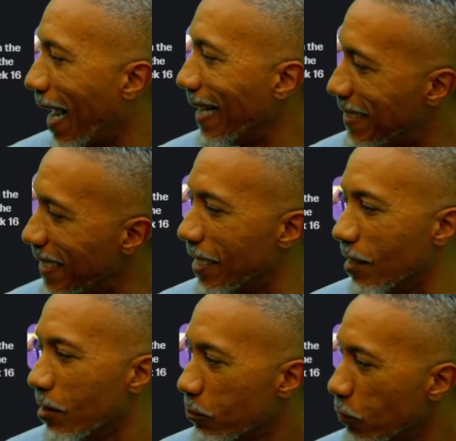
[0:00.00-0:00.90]
I
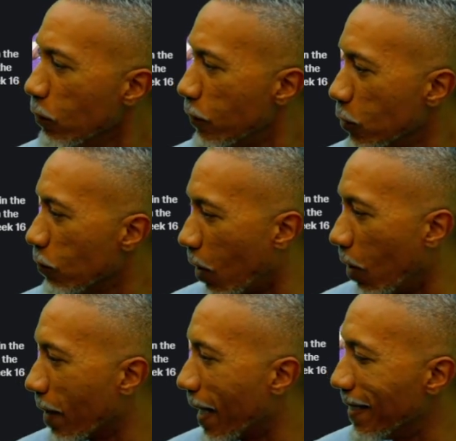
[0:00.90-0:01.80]
did. Proved you
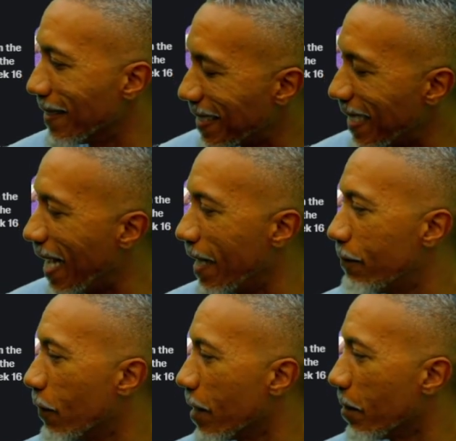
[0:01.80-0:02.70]
wrong, and instead,
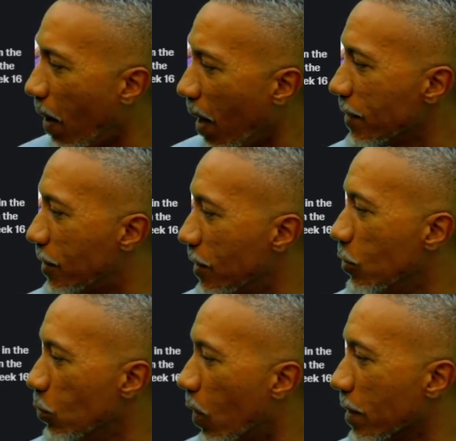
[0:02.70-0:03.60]
for an apology,
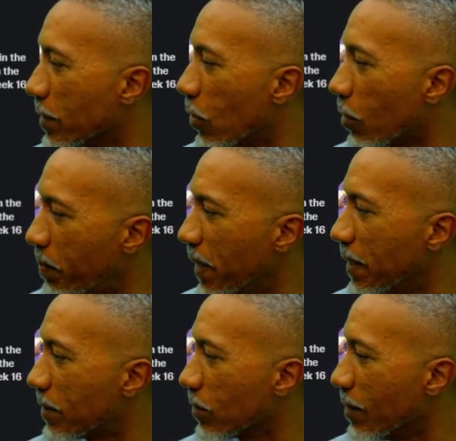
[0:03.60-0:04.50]
you want to talk
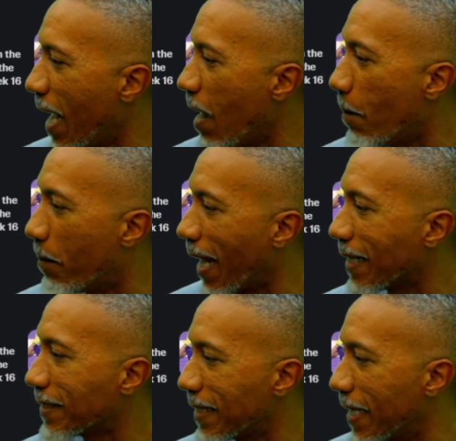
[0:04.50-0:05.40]
peace. So now
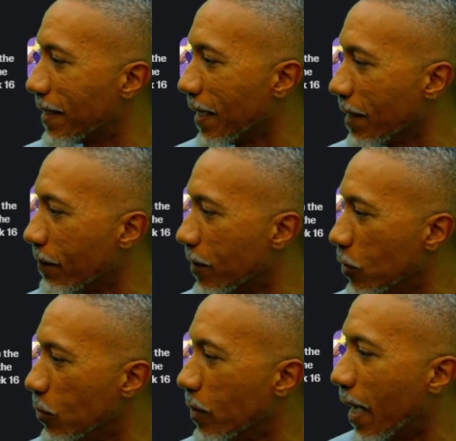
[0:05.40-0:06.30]
Black Santa delivering
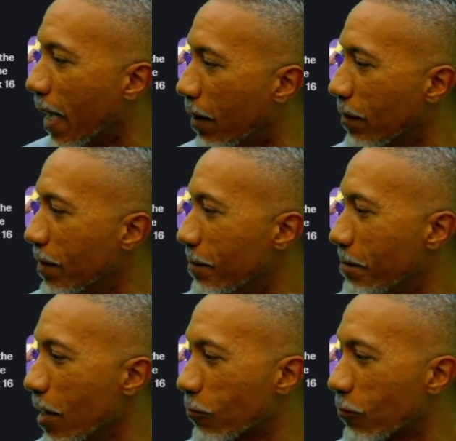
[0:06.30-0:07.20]
you an L.
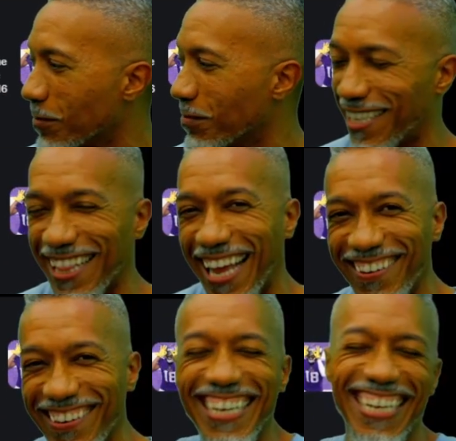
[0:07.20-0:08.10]
Merry Christmas,
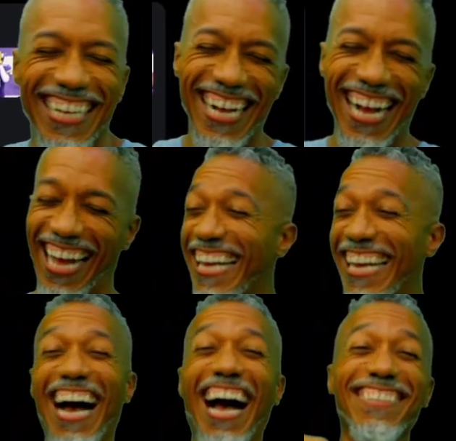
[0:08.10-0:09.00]
clown.
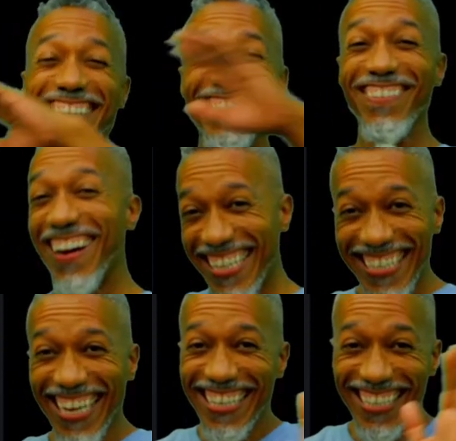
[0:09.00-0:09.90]
I was like, what?
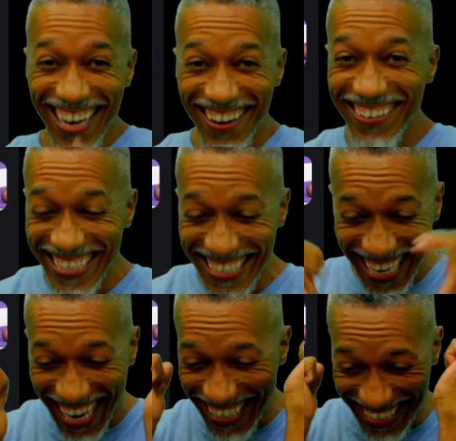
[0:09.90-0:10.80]
Yo, this
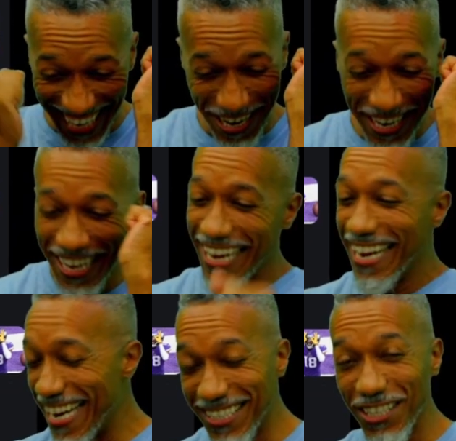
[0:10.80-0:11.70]
cat is like,
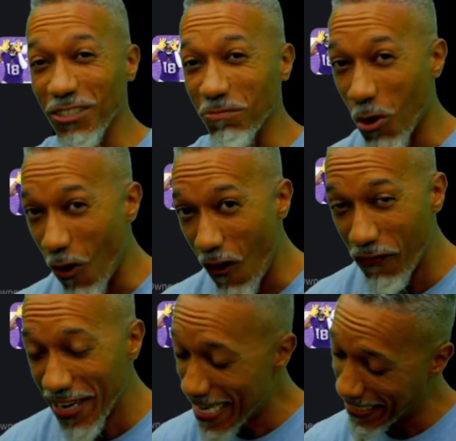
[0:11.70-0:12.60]
he took some
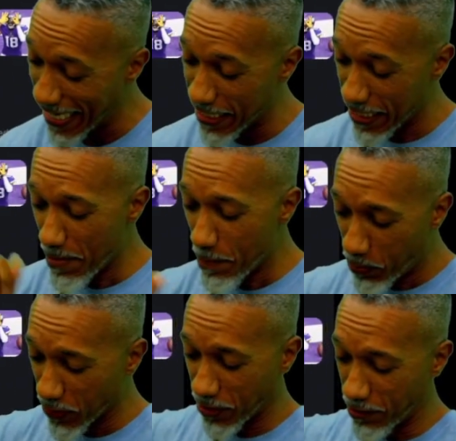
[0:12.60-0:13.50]
coffee. He's like, let me
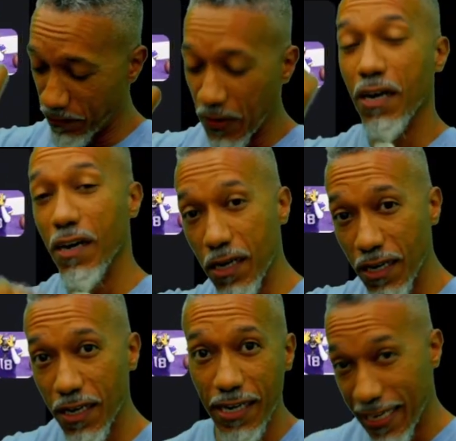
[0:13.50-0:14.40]
put some
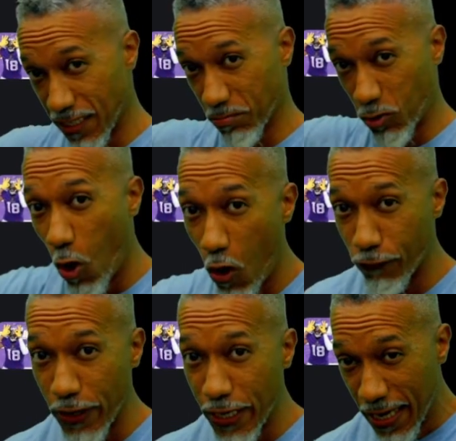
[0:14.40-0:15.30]
in some
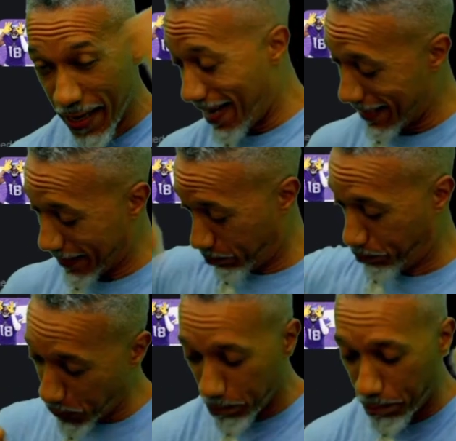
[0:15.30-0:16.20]
coffee and some
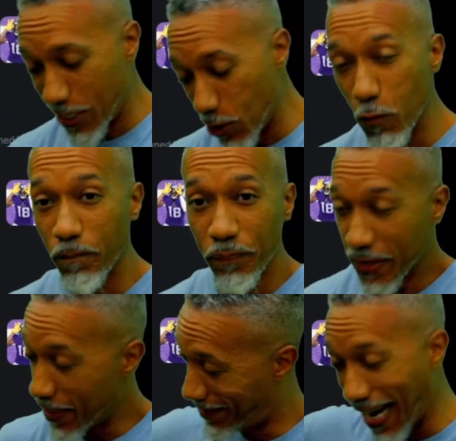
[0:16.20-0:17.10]
boop-a-doop
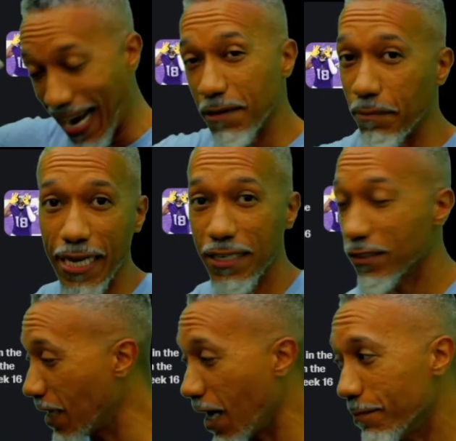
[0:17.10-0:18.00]
and dynamite or
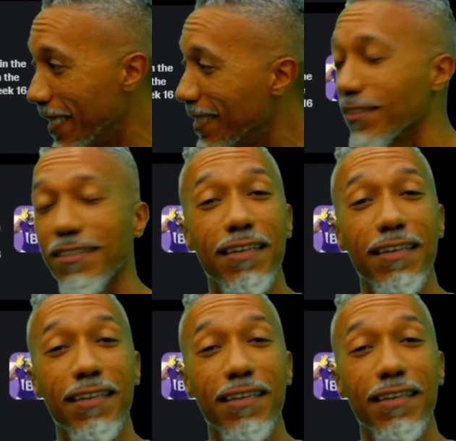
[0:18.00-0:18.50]
something.